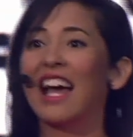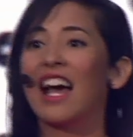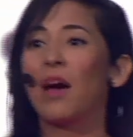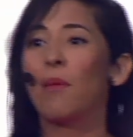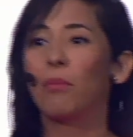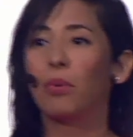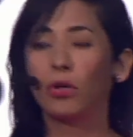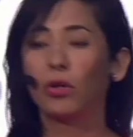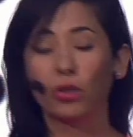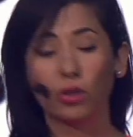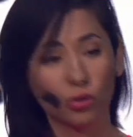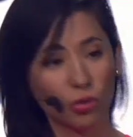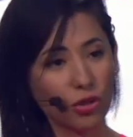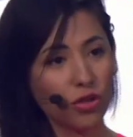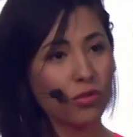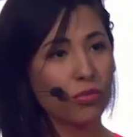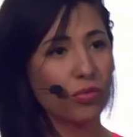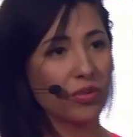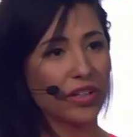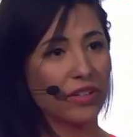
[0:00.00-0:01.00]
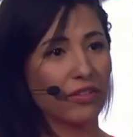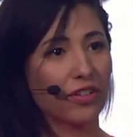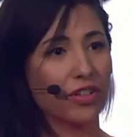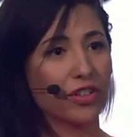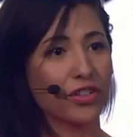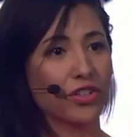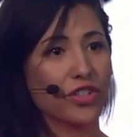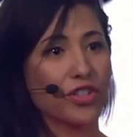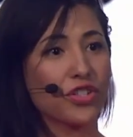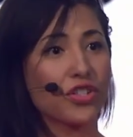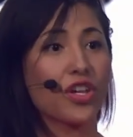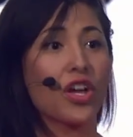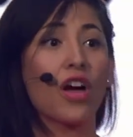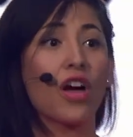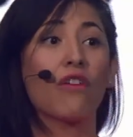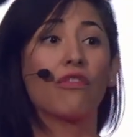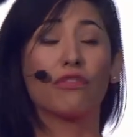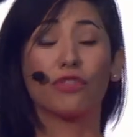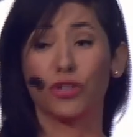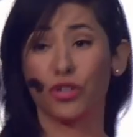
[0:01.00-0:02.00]
polluted rivers
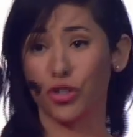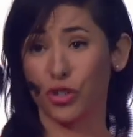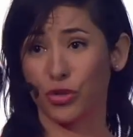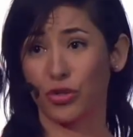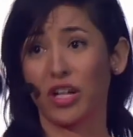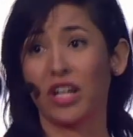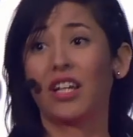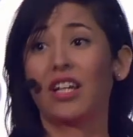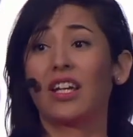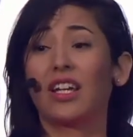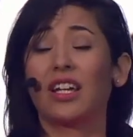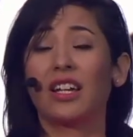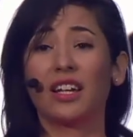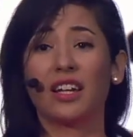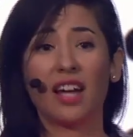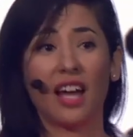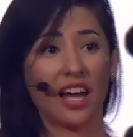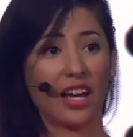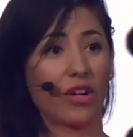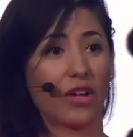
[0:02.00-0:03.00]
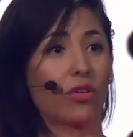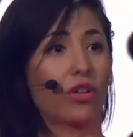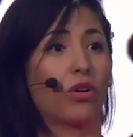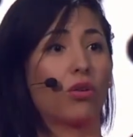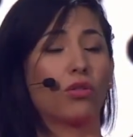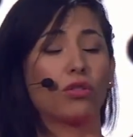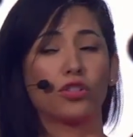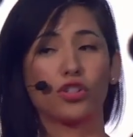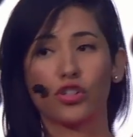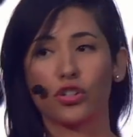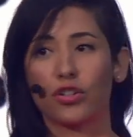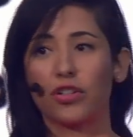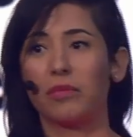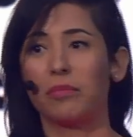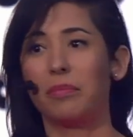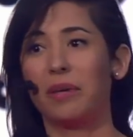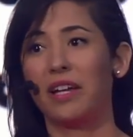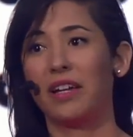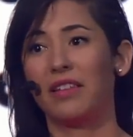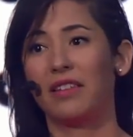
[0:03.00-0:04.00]
for drinking, agriculture, and
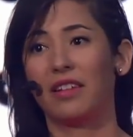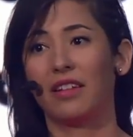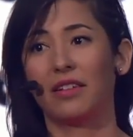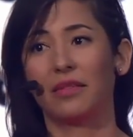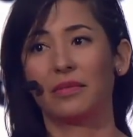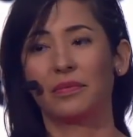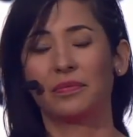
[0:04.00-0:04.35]
bathing.